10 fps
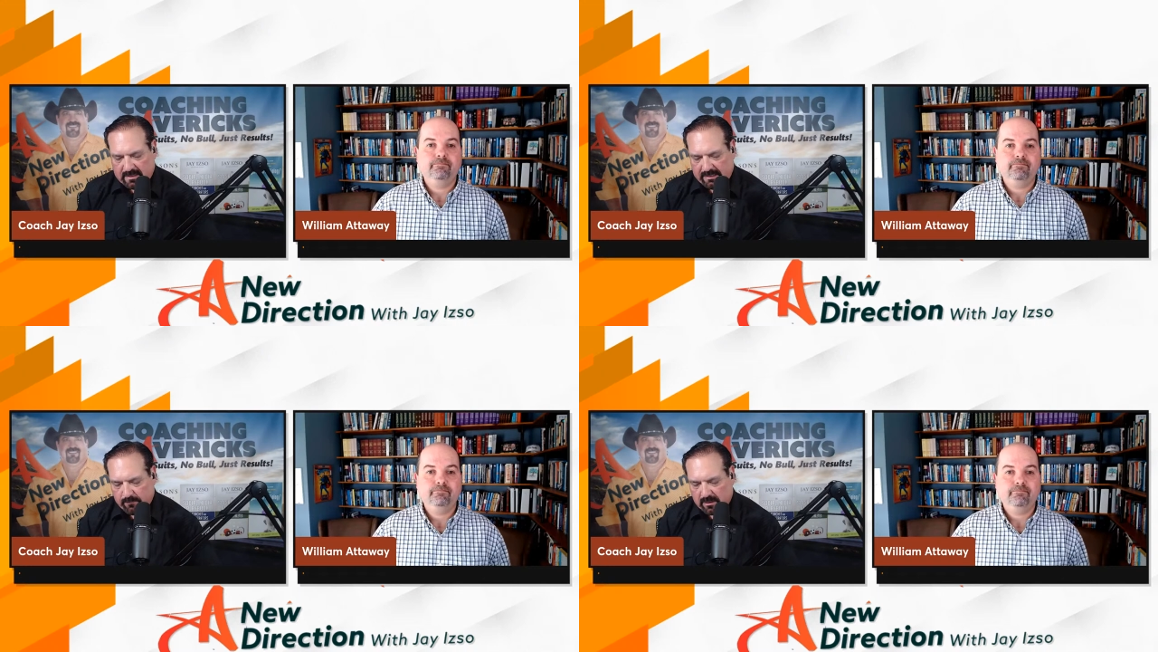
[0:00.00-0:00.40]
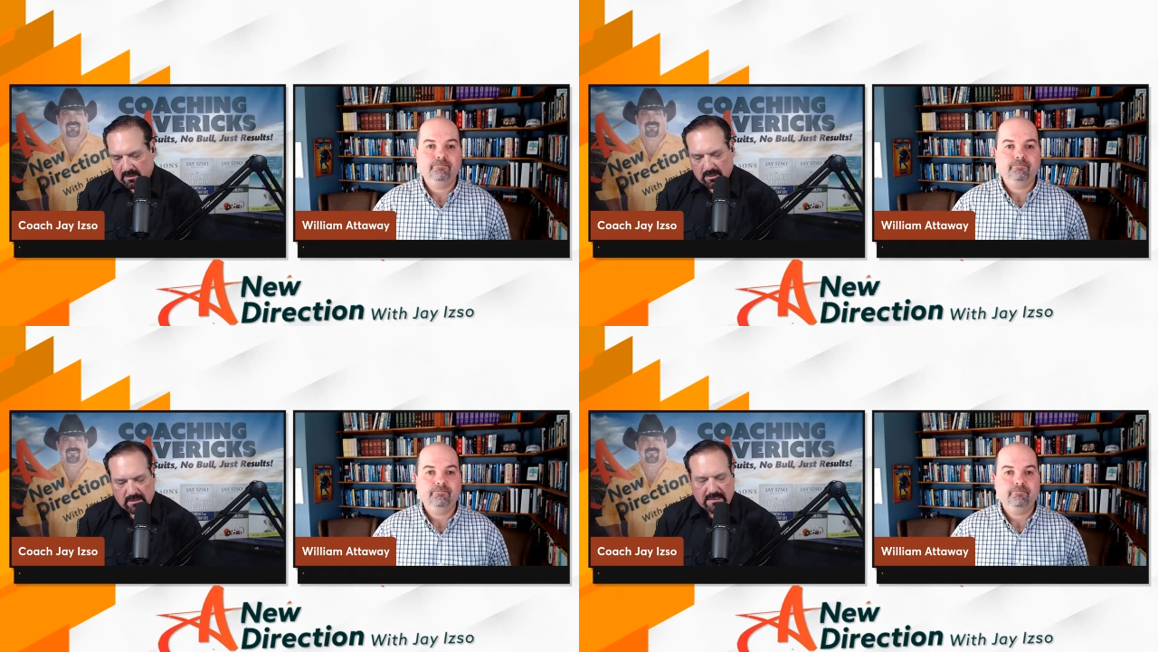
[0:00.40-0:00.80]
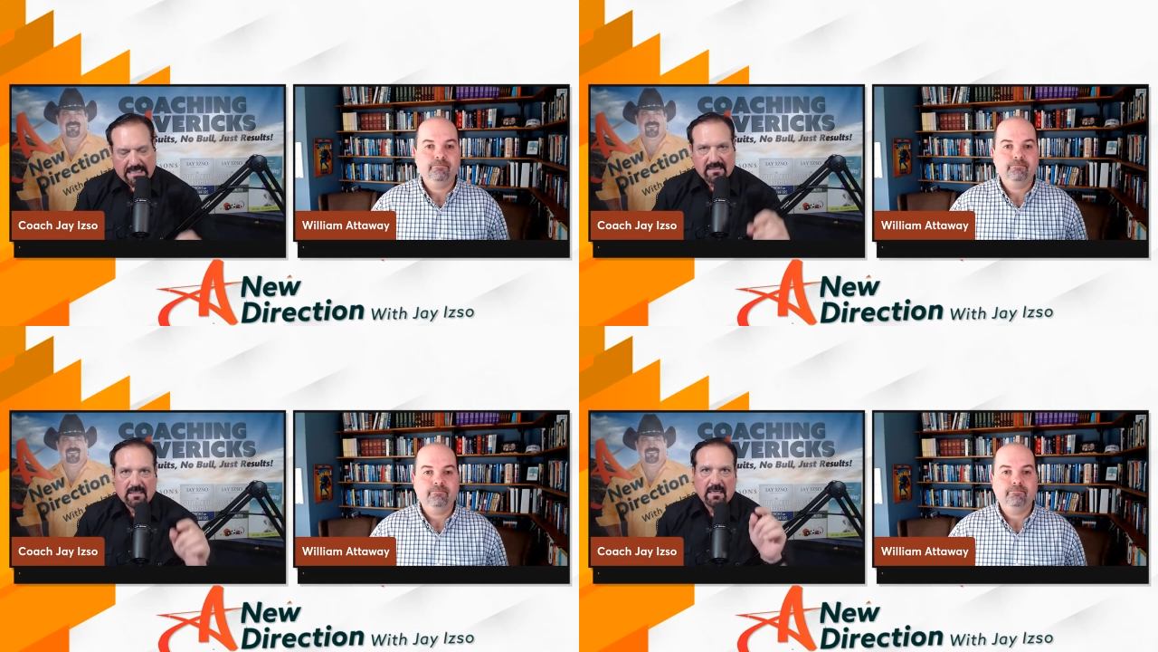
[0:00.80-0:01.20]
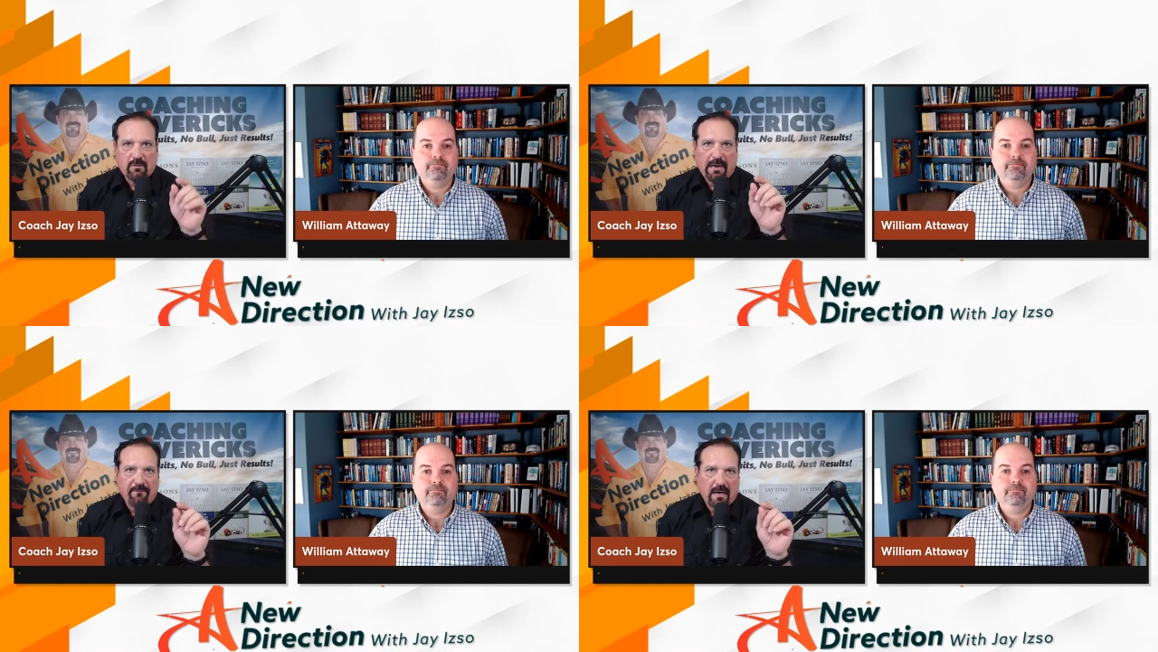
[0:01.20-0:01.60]
Speaker 1: Team Realtors. That's
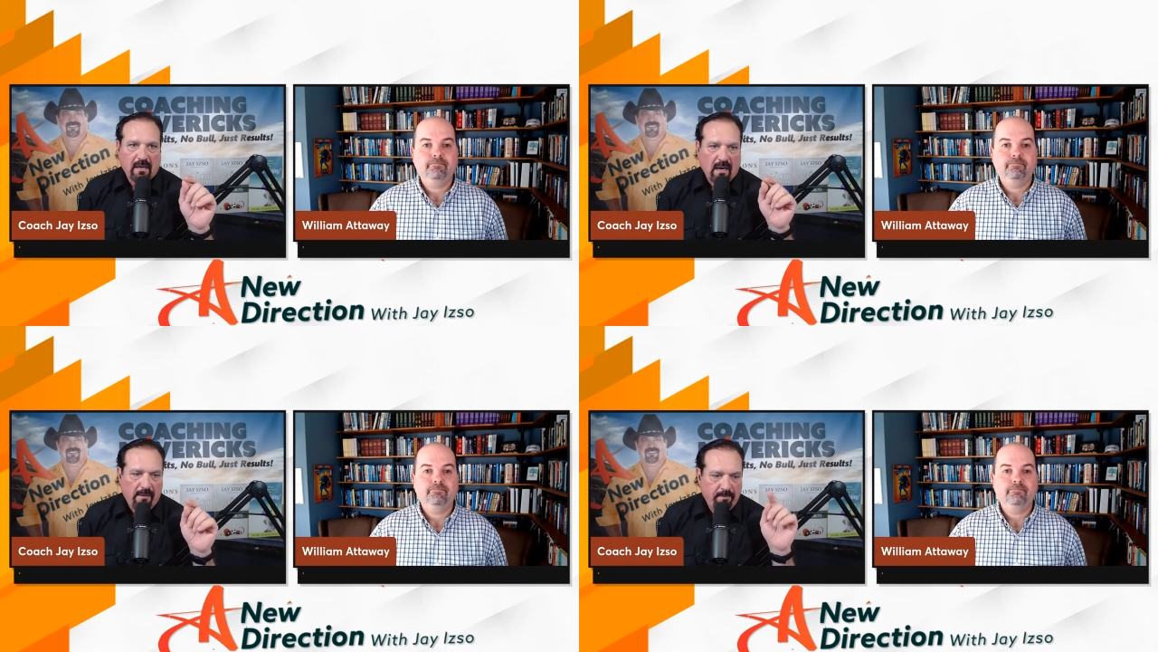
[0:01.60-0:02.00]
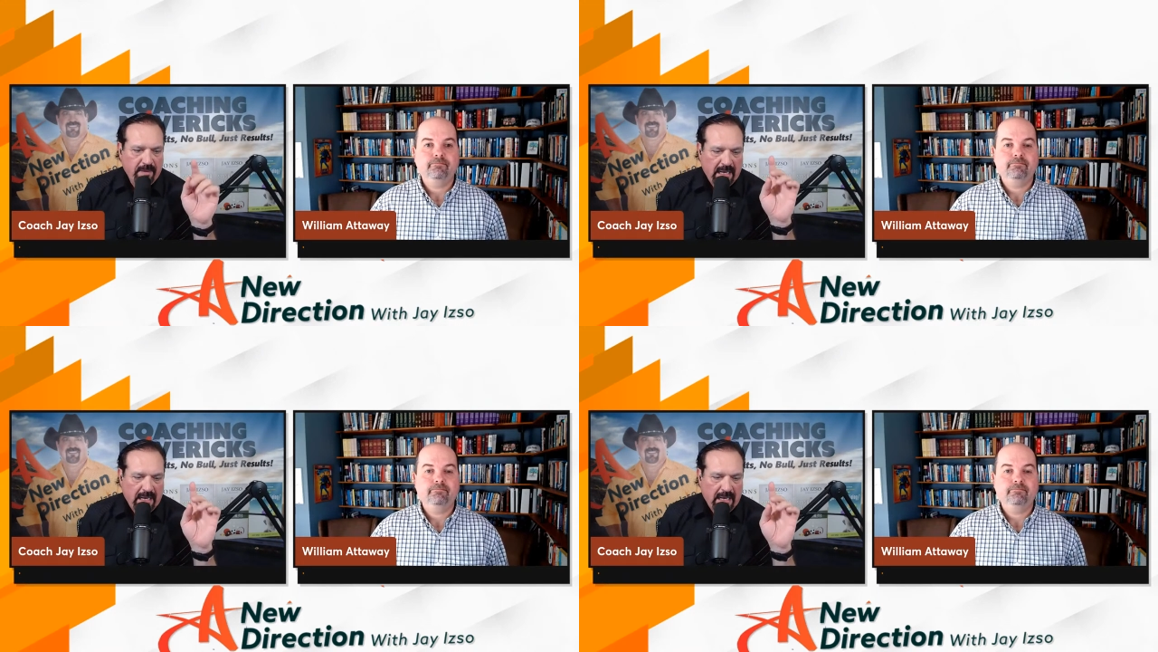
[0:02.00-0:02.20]
lindacraft.com,